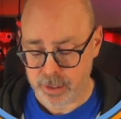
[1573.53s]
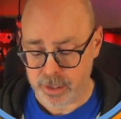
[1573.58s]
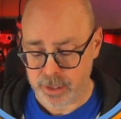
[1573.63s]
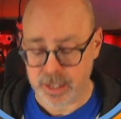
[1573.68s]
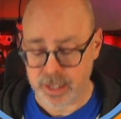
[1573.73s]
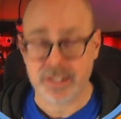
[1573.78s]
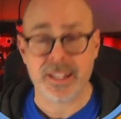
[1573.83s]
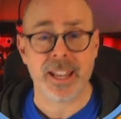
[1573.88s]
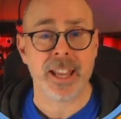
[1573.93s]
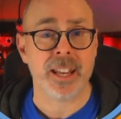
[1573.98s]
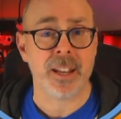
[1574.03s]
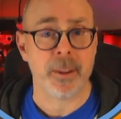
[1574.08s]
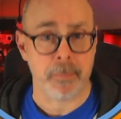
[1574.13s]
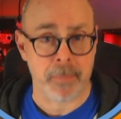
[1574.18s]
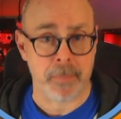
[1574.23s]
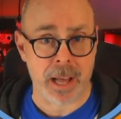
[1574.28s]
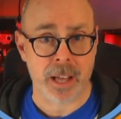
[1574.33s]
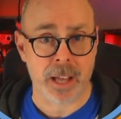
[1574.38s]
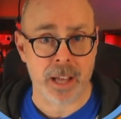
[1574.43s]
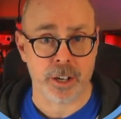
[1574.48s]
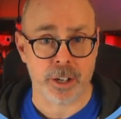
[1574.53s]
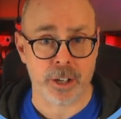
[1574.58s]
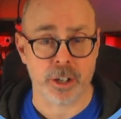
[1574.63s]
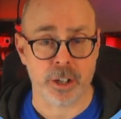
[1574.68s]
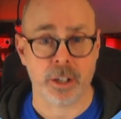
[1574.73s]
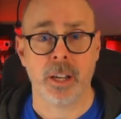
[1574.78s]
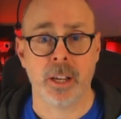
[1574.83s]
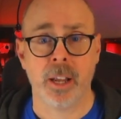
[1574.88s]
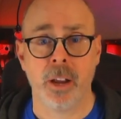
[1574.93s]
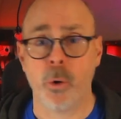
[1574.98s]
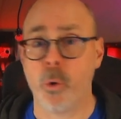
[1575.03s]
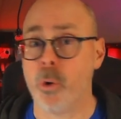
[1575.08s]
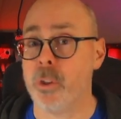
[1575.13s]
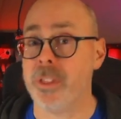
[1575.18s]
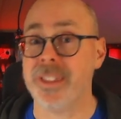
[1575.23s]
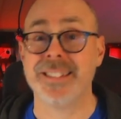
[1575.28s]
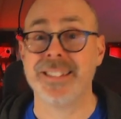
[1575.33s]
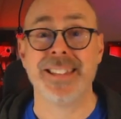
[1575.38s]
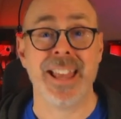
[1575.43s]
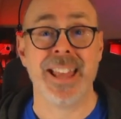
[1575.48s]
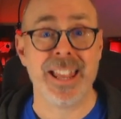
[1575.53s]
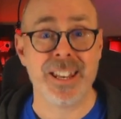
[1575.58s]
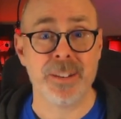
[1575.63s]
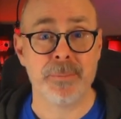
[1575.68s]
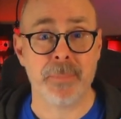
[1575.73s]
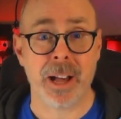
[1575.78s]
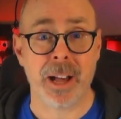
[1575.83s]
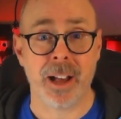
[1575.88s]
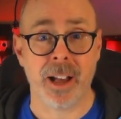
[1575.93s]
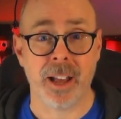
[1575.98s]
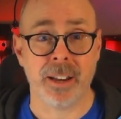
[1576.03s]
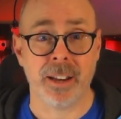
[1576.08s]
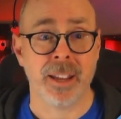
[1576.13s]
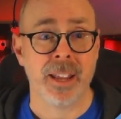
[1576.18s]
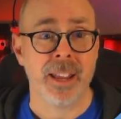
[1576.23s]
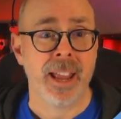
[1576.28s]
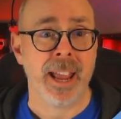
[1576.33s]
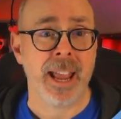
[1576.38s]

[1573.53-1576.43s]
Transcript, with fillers: the TED monitor or the TEDmon.